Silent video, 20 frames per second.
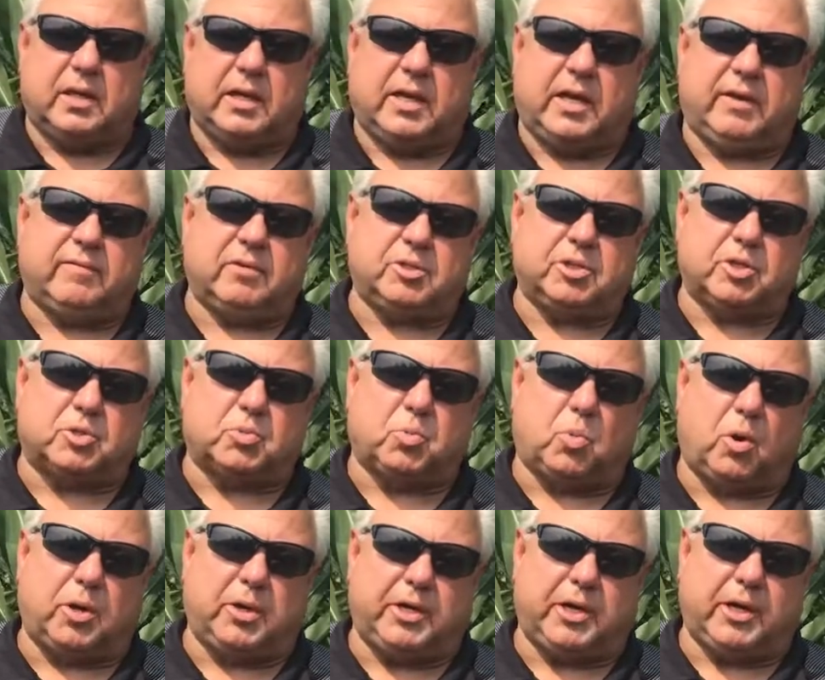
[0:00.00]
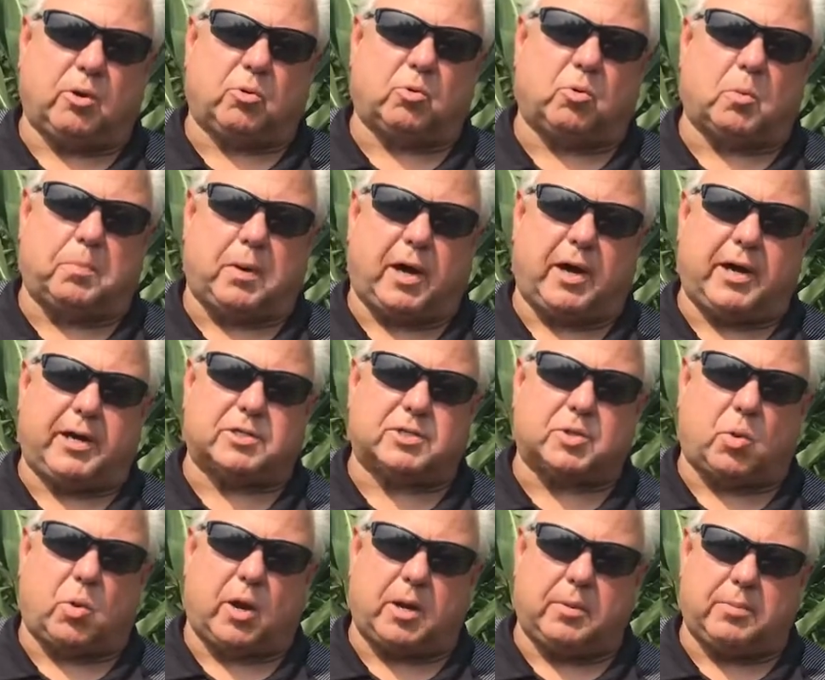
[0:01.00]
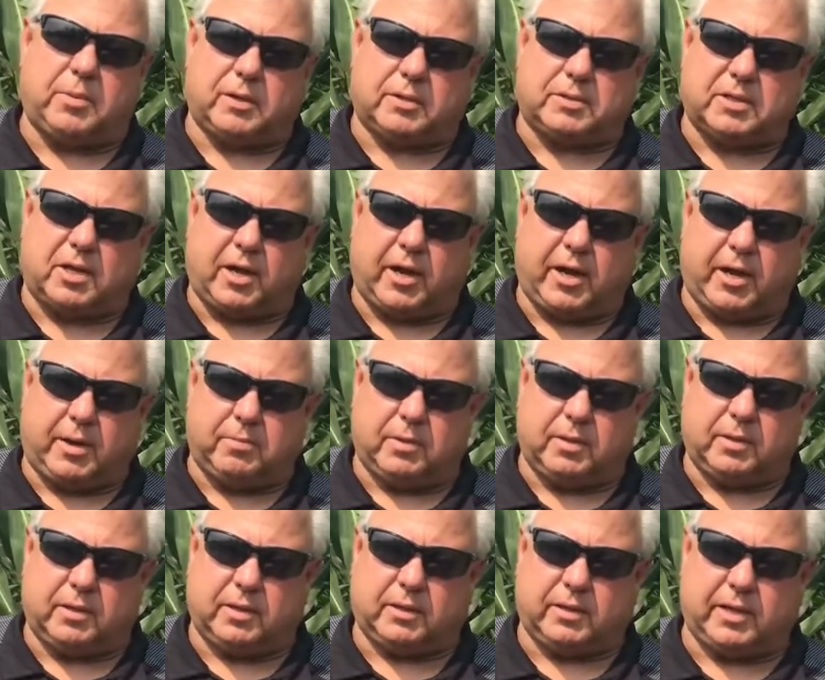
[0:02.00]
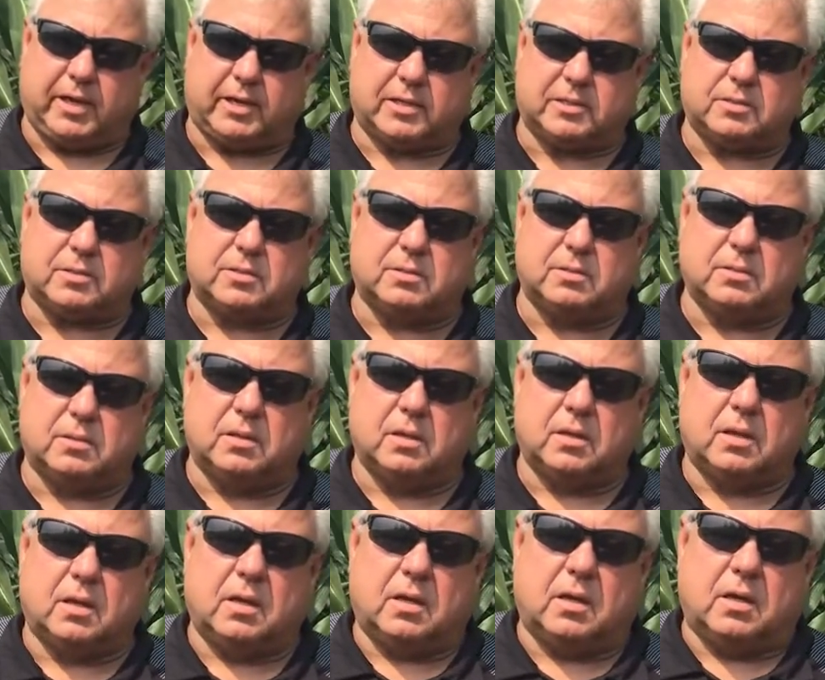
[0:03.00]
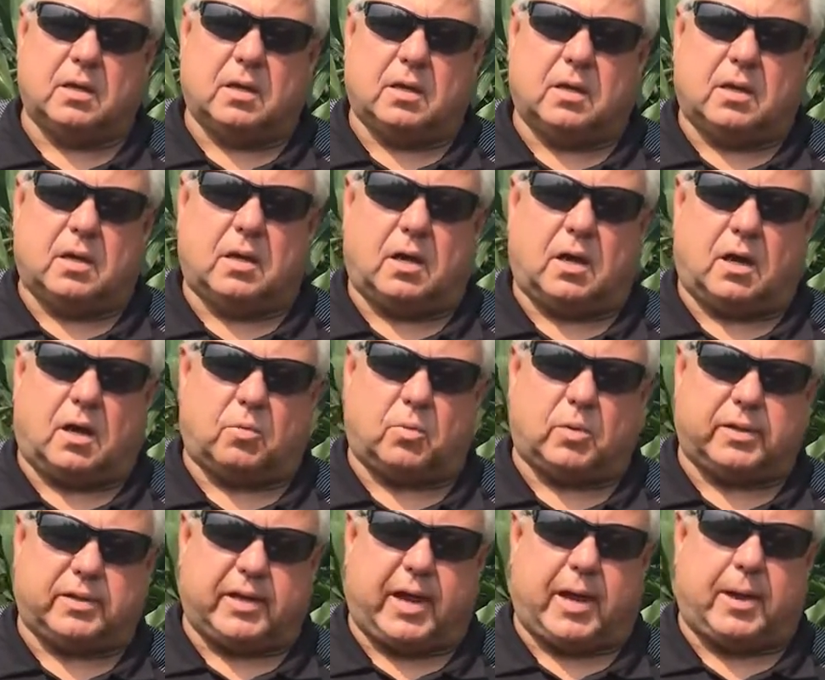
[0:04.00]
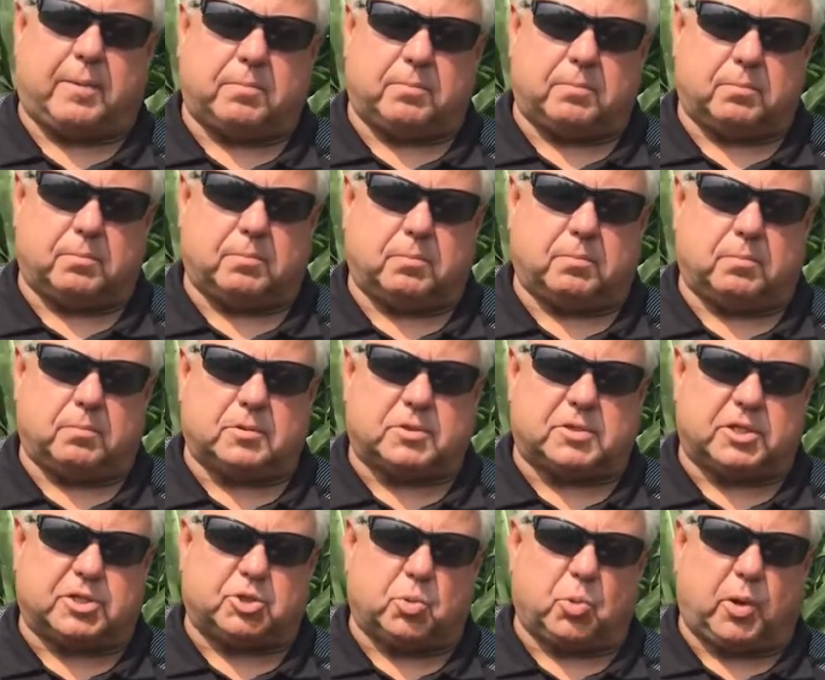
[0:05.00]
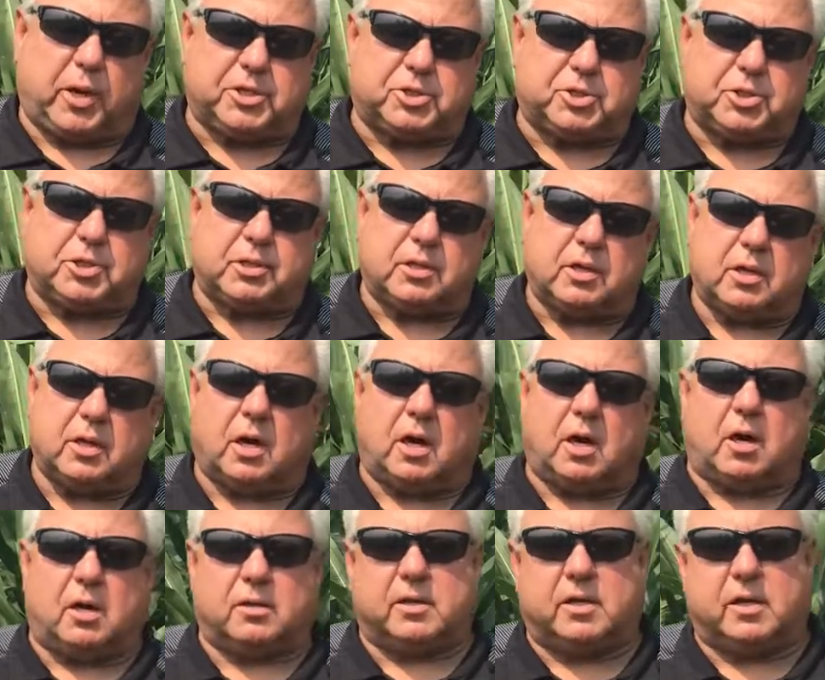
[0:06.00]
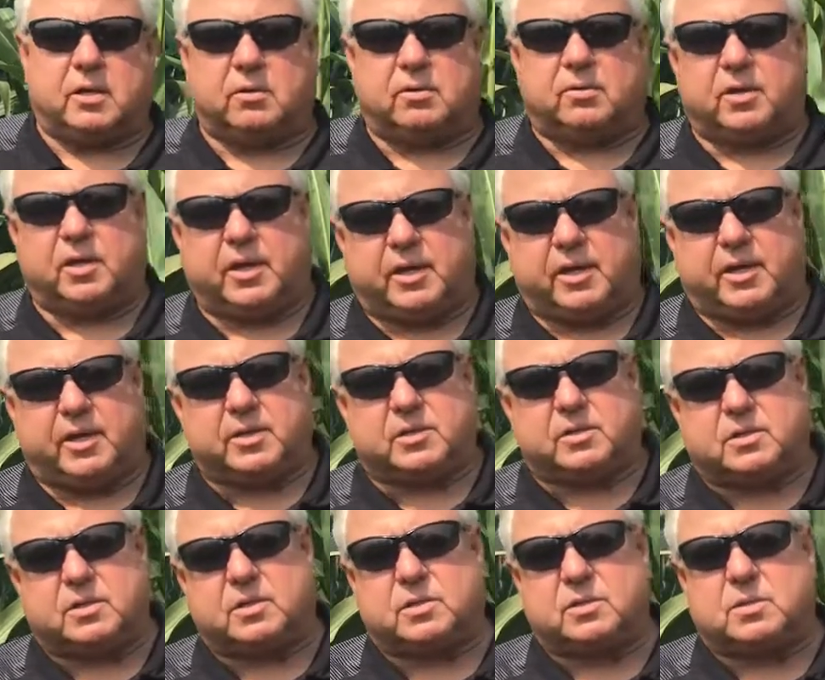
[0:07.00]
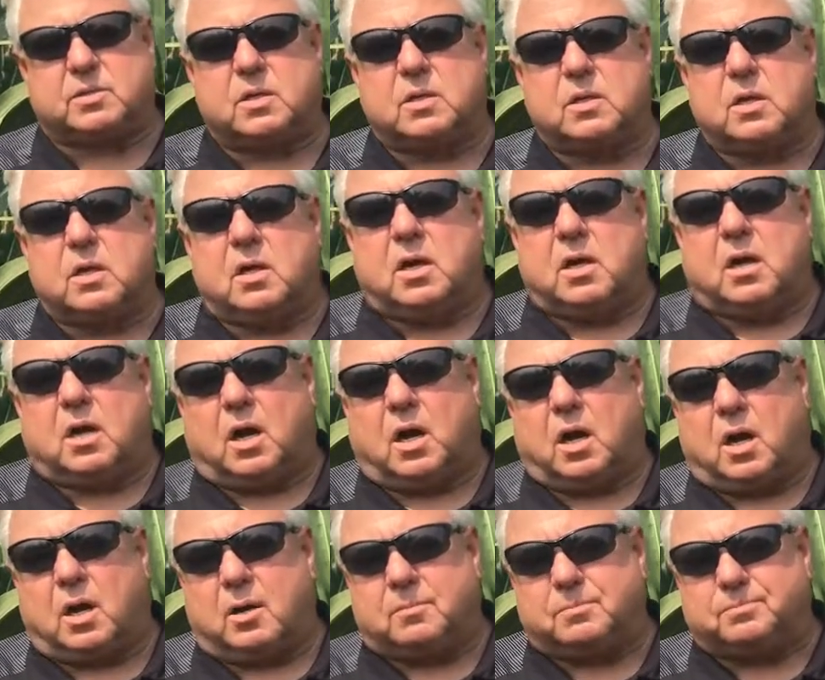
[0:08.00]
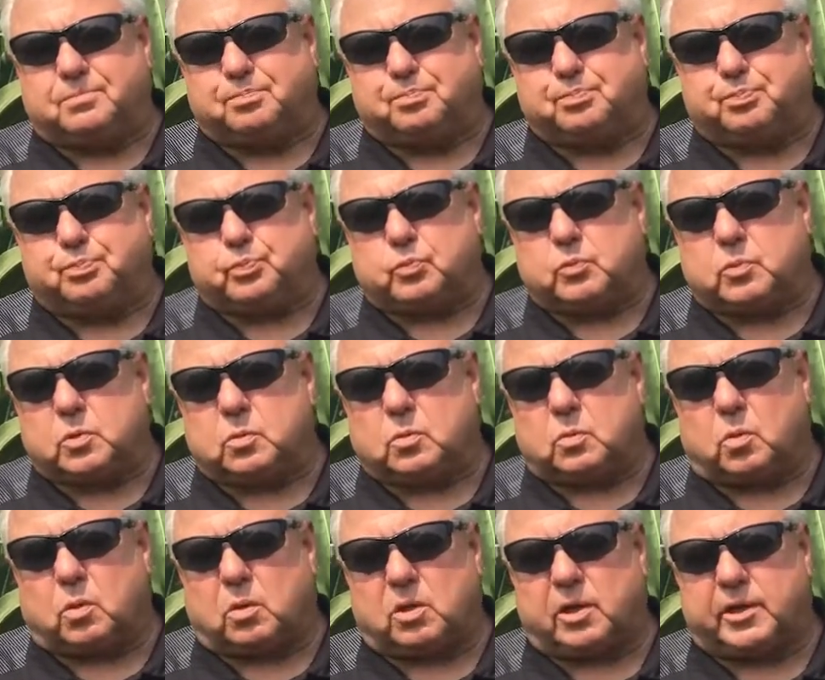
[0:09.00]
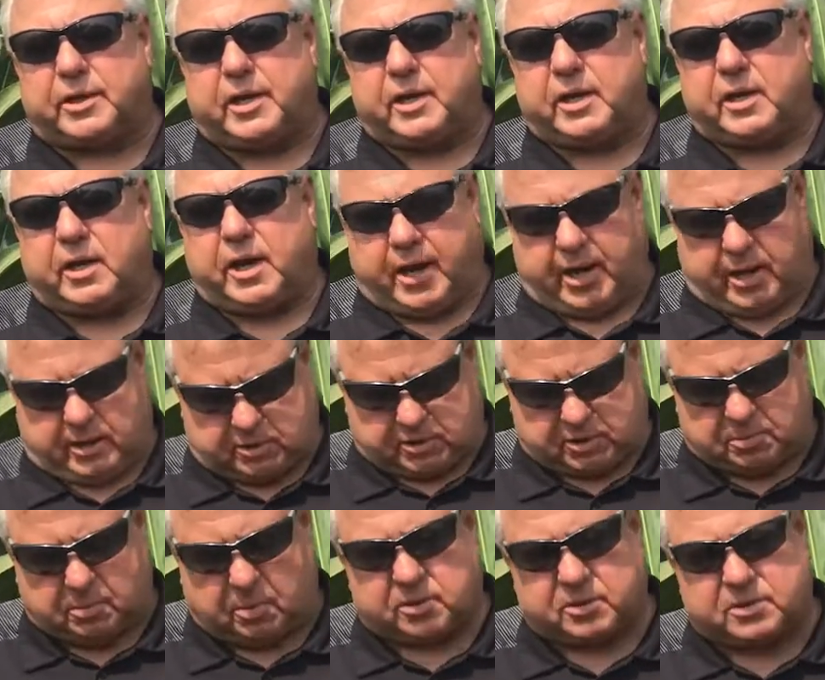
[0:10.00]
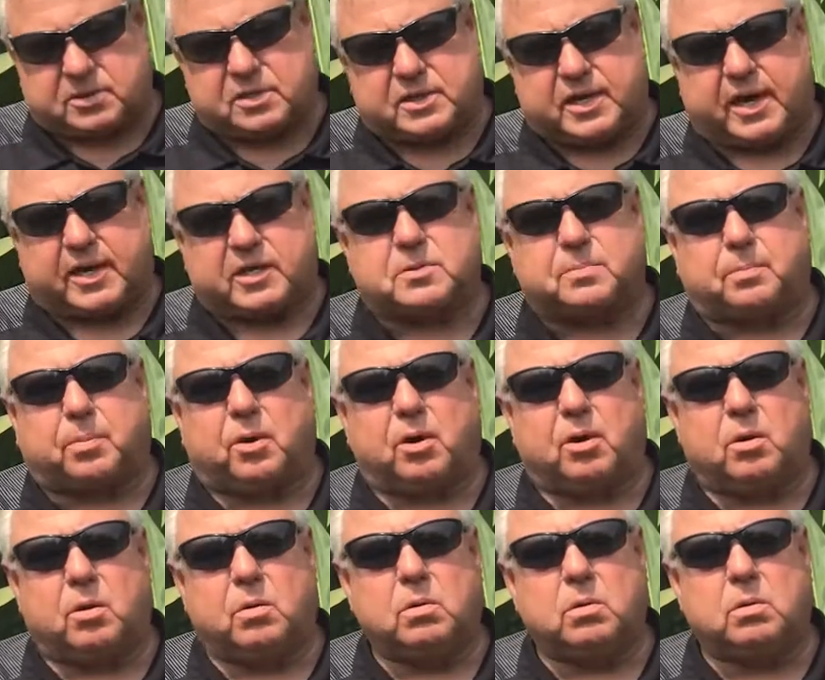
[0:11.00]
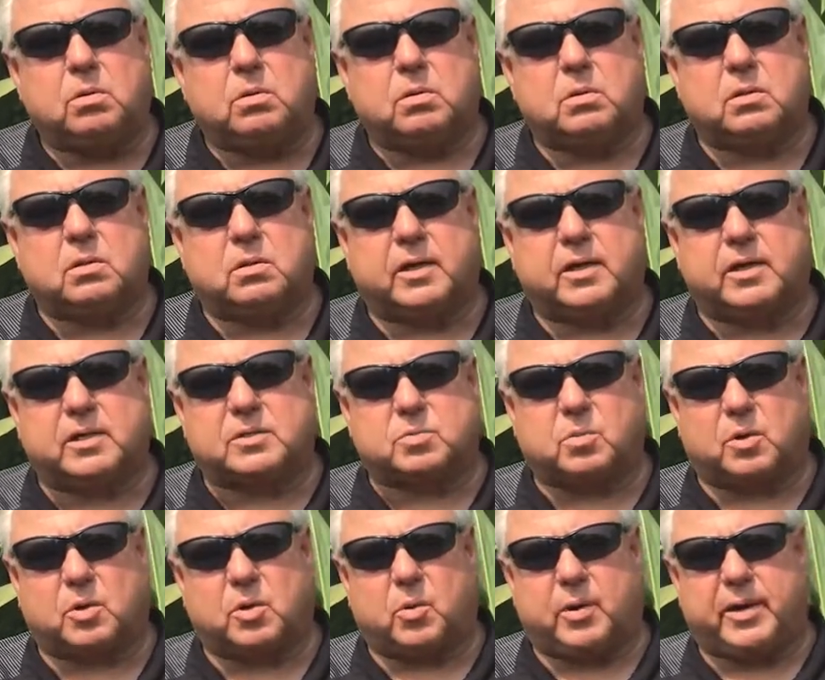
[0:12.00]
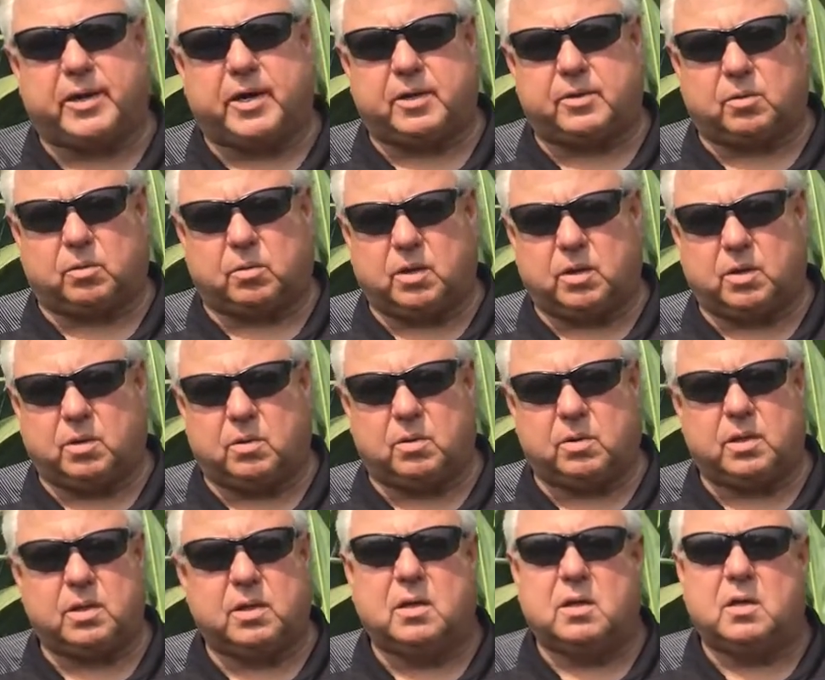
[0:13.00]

Even just 1 year will buy us quite a bit of time in that, with that situation. The other thing is we're looking at Smart Stacks Pro as we're going down the road.